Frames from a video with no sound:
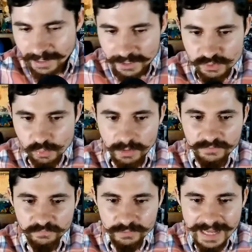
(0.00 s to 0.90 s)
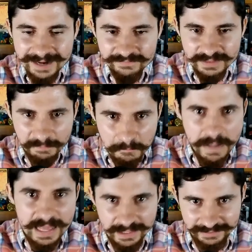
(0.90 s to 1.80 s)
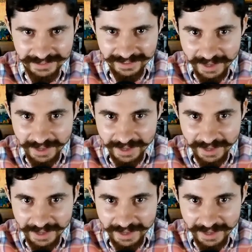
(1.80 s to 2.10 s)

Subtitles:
And you worked for not even a minute.